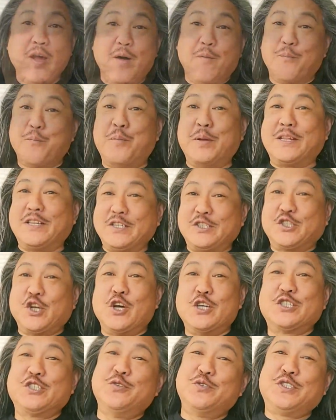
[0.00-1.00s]
But there's
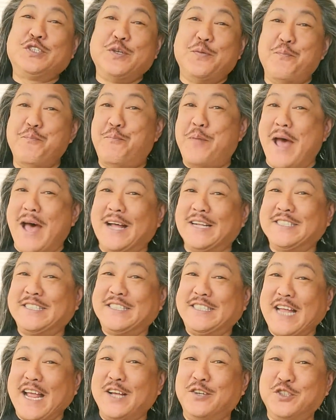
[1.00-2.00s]
also some bad
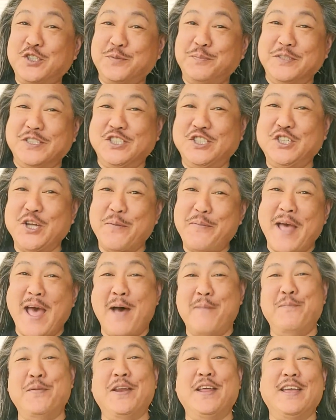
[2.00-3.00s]
salesmanship
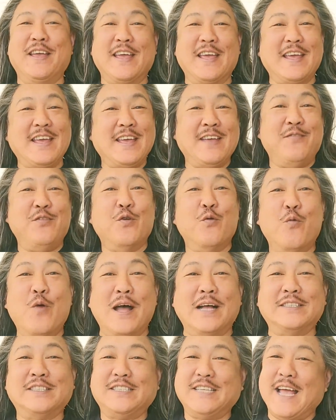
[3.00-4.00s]
happening in the
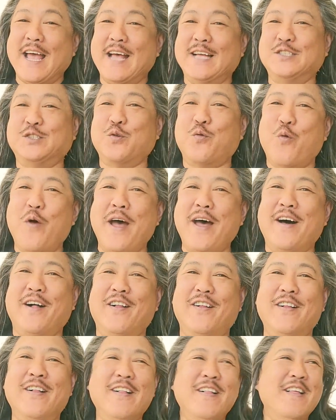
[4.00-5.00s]
West as well,
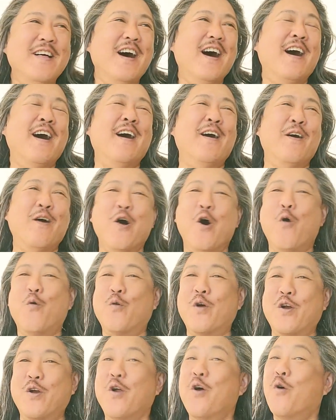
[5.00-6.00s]

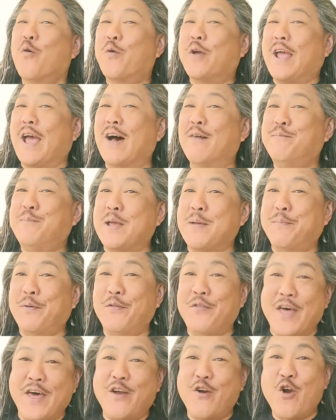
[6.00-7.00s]
where we have people
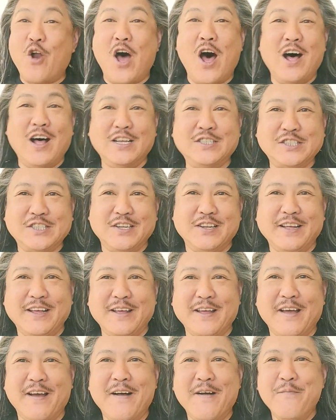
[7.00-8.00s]
that are hustling
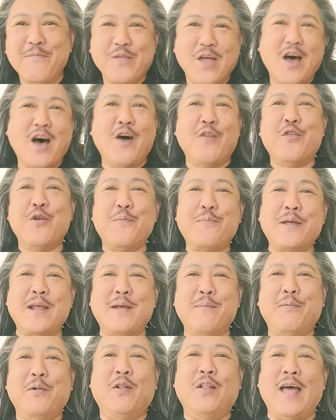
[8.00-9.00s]
other
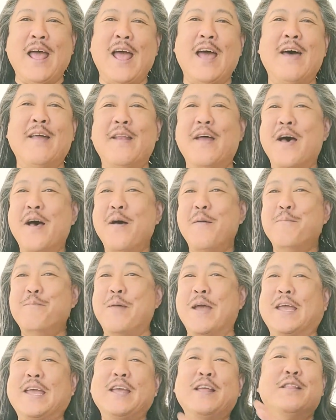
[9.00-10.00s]
people and
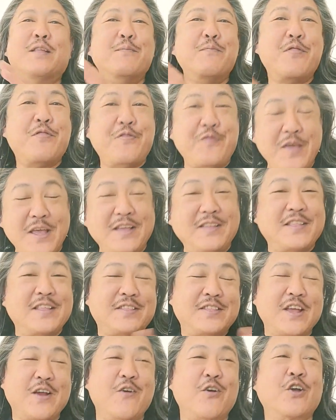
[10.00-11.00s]
making them think that
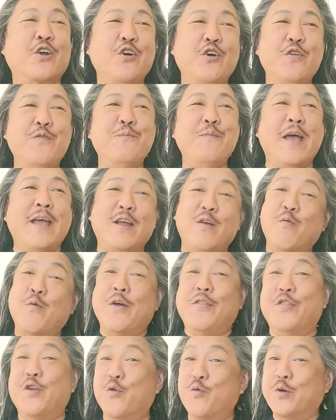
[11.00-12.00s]
they're a good mate when
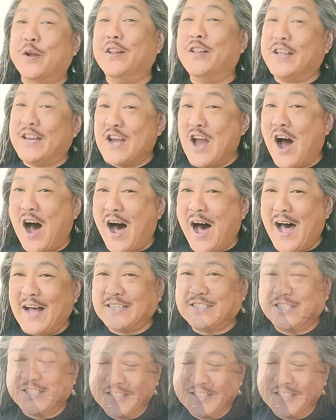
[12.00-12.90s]
they're really not.